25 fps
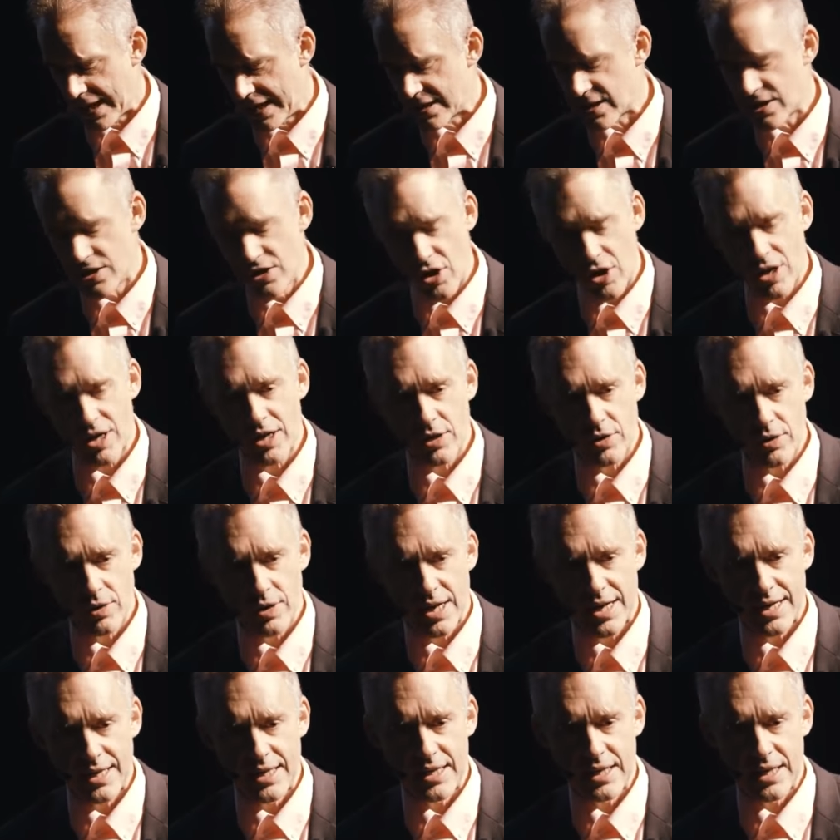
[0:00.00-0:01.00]
it's not a good
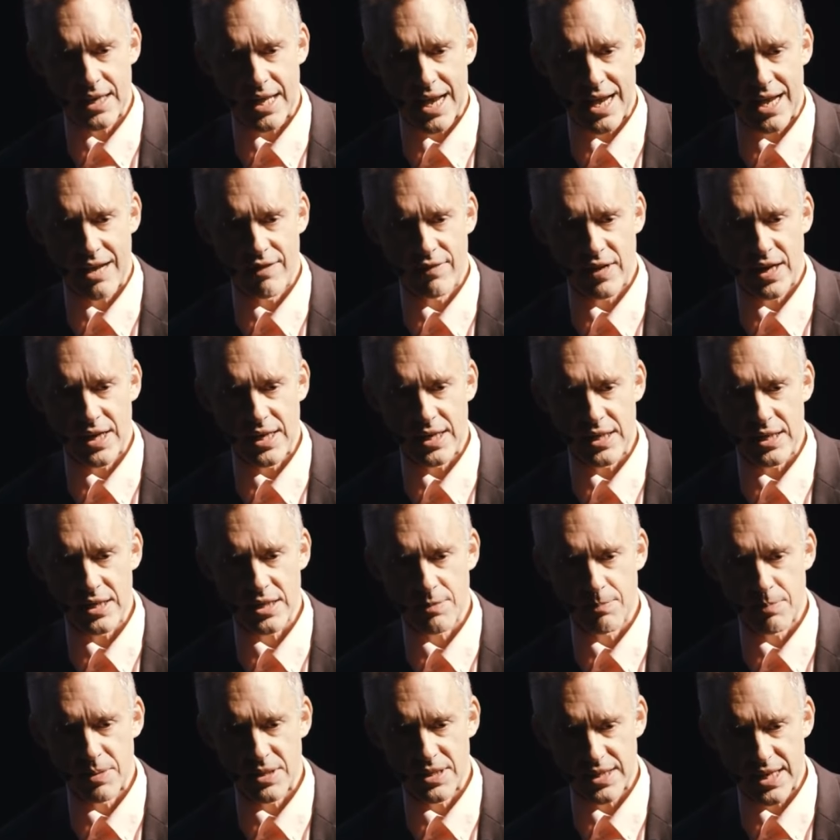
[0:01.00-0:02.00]
idea to have
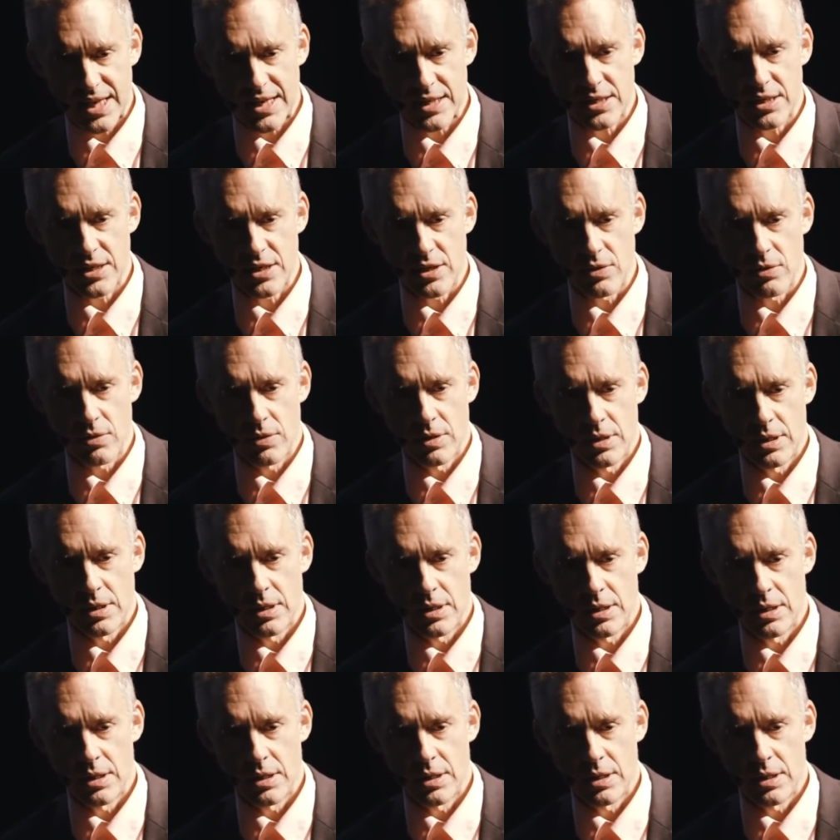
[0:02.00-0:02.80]
ideas possess you.